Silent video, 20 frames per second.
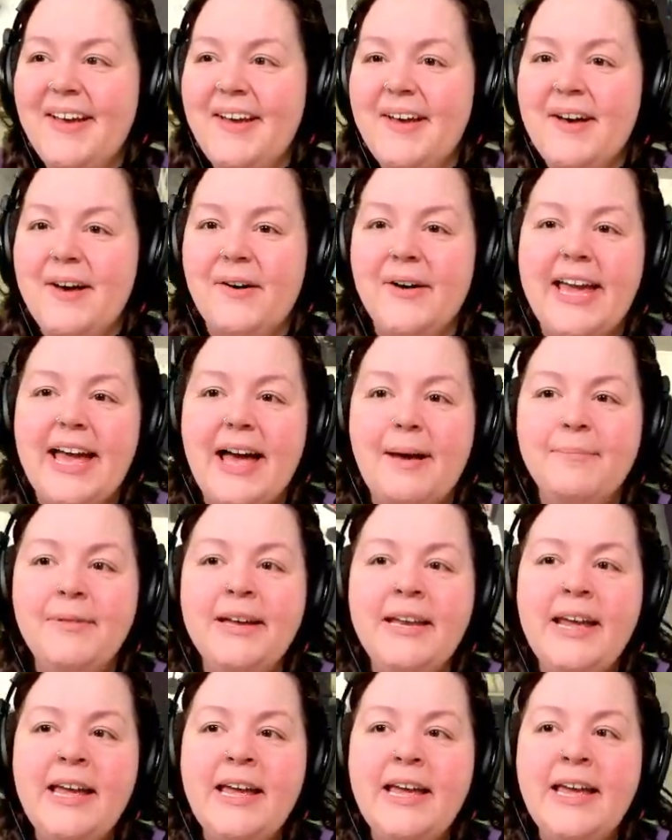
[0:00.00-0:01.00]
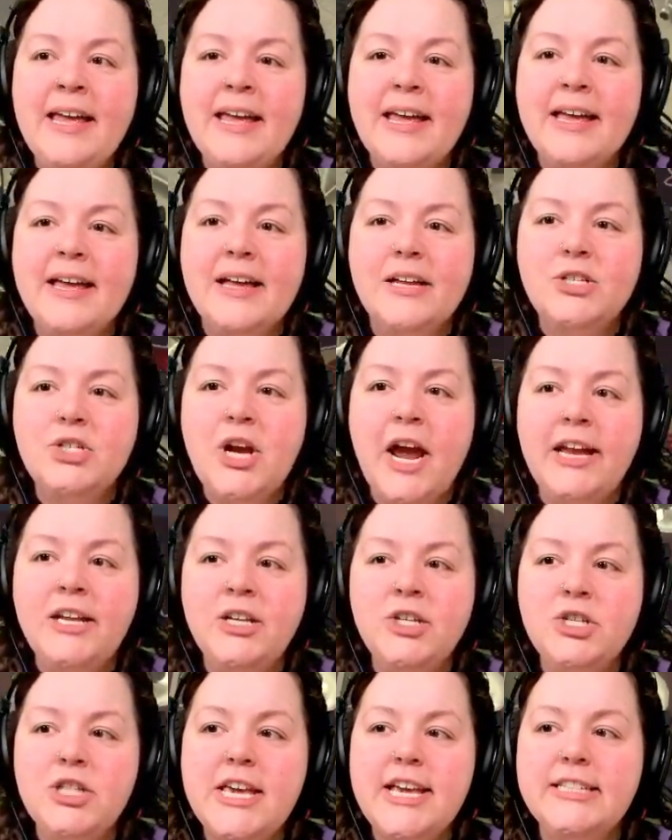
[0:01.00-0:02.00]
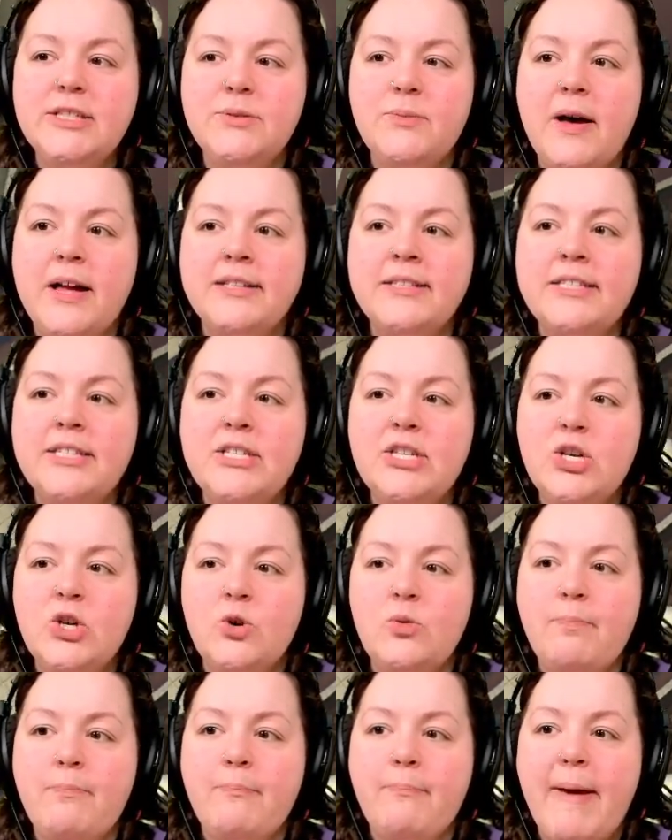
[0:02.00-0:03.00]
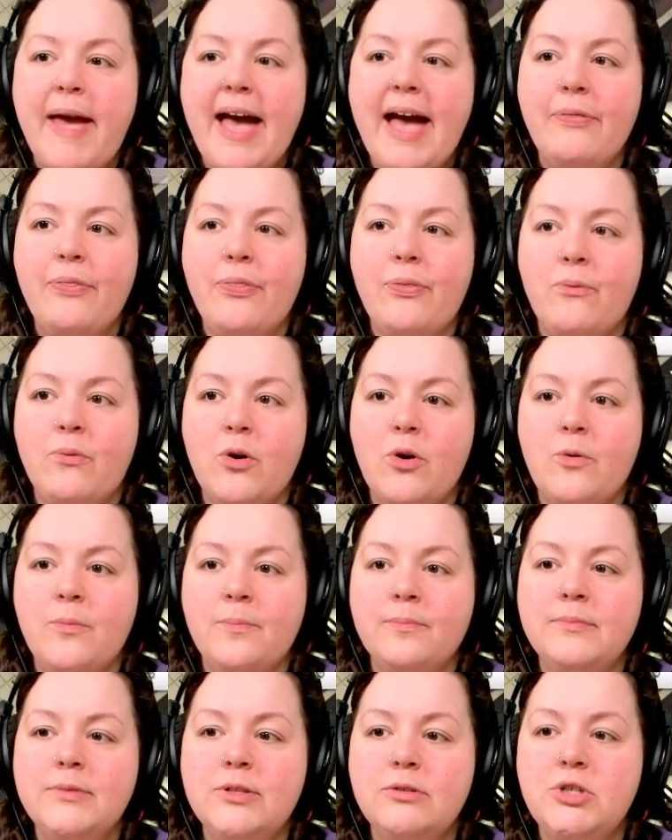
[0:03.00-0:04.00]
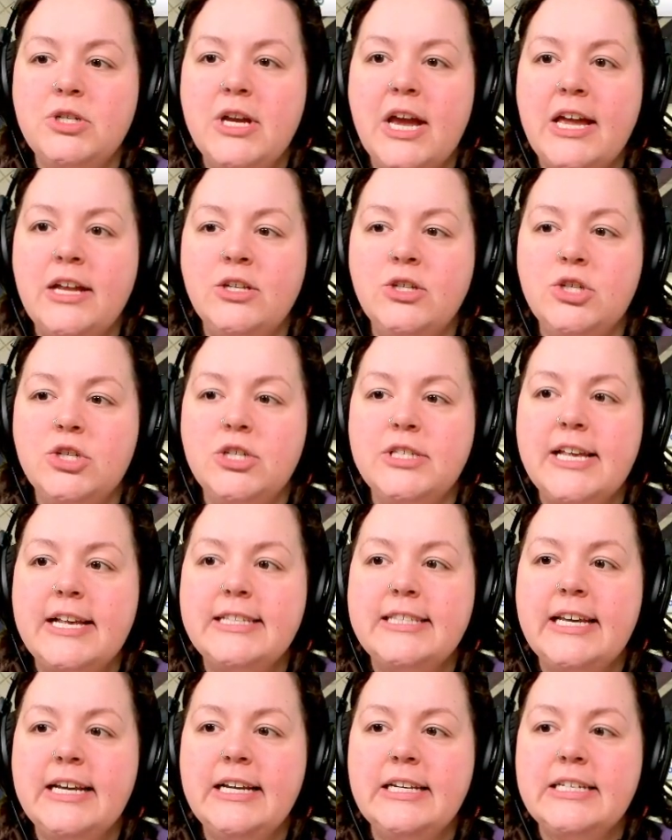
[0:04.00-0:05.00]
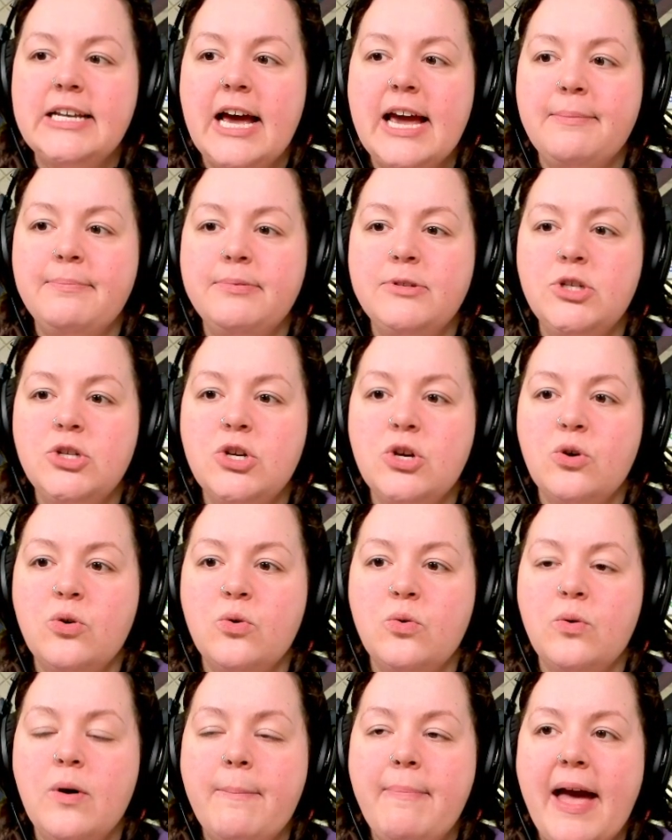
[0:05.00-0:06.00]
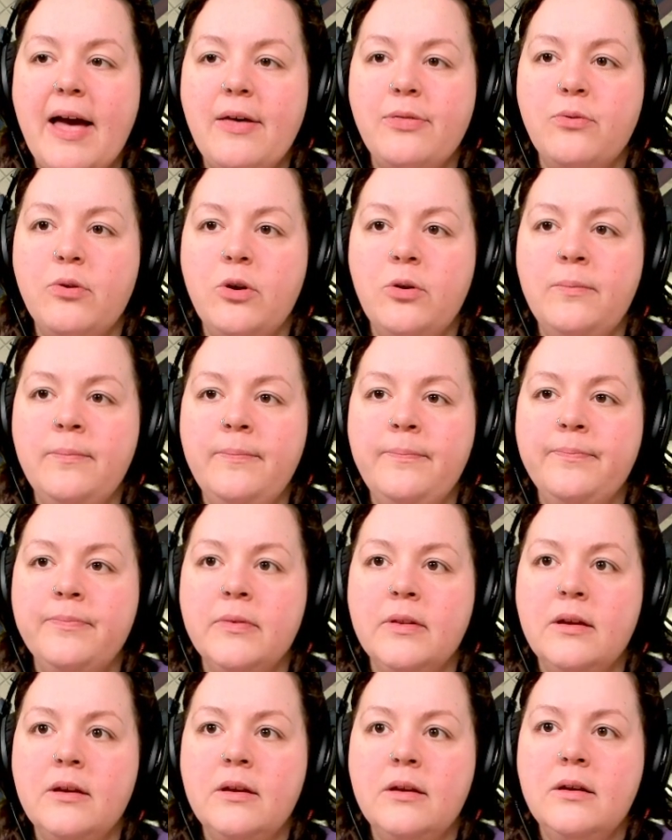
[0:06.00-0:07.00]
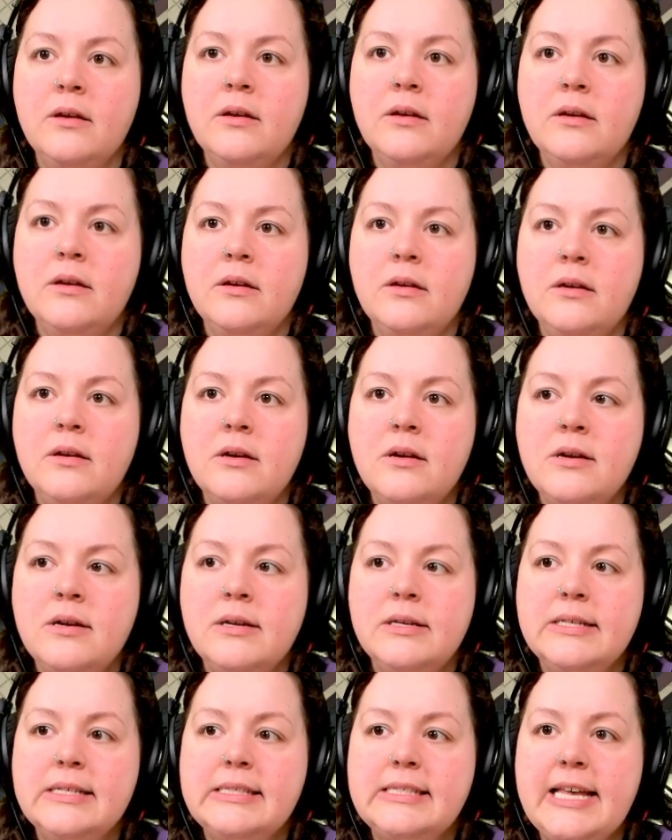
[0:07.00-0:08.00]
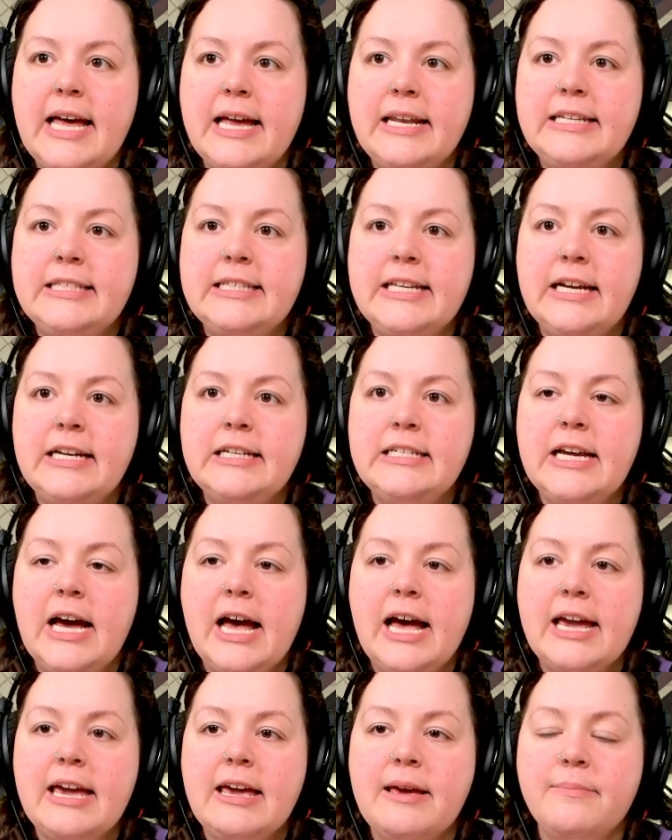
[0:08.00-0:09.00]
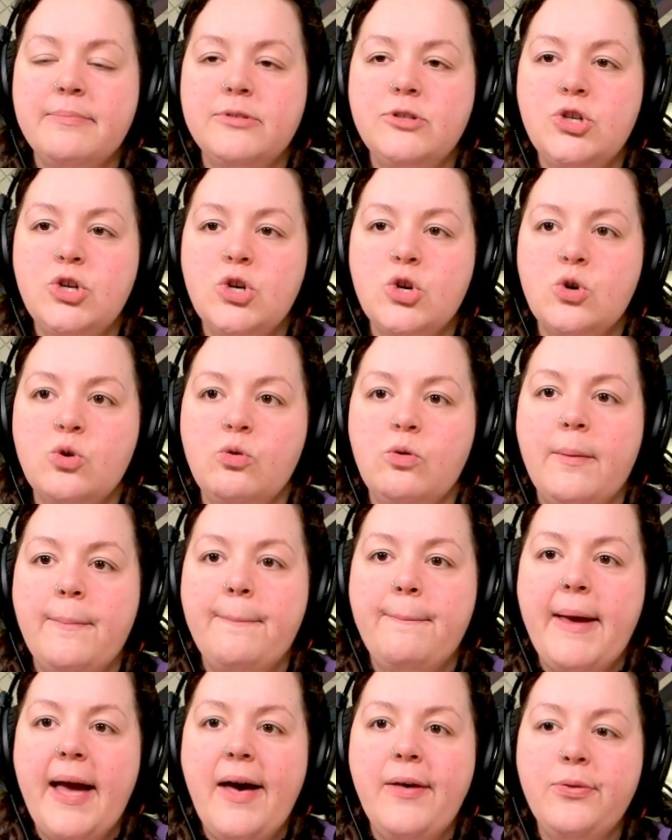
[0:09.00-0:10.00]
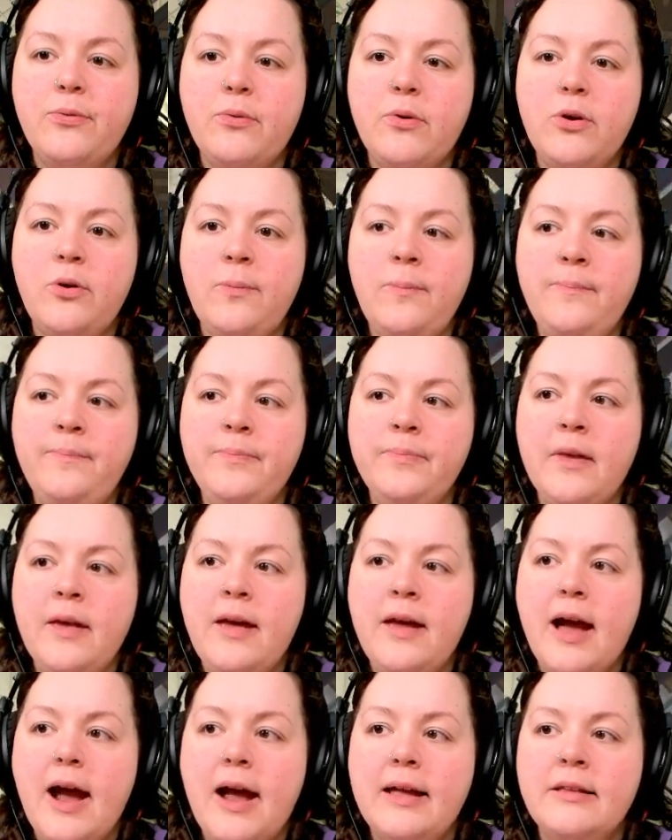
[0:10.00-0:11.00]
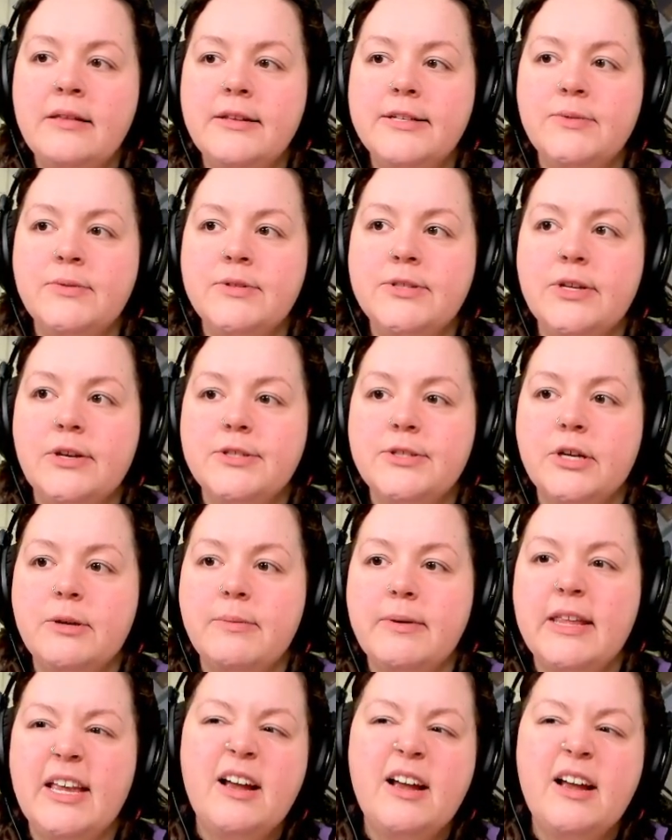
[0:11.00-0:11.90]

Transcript: okay i'm gonna change these ones to bathroom so change set sink type to a bathroom set sink type to bathroom and then this one's also gonna be like a